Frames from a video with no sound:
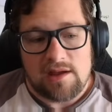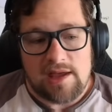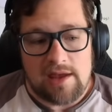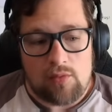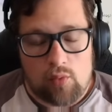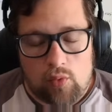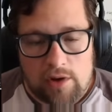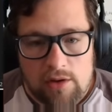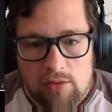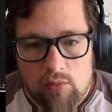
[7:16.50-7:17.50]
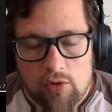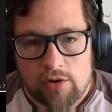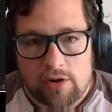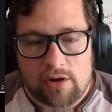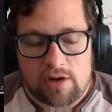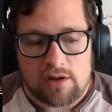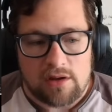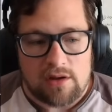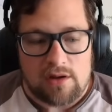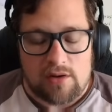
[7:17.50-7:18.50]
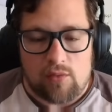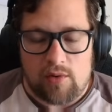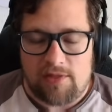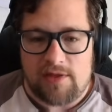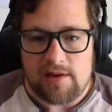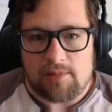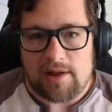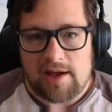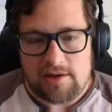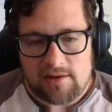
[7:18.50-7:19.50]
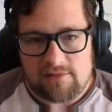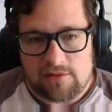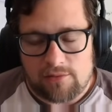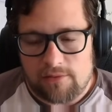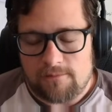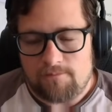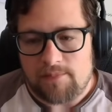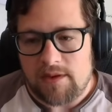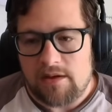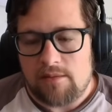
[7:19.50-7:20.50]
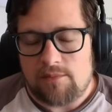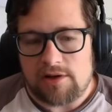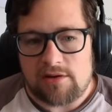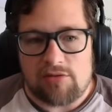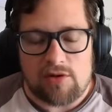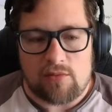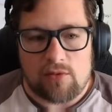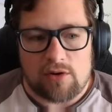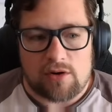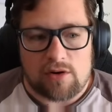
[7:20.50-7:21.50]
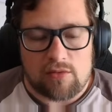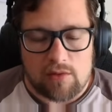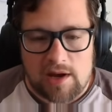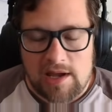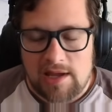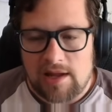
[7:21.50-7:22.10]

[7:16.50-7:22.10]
It will work with the apply diff tool but it doesn't work great.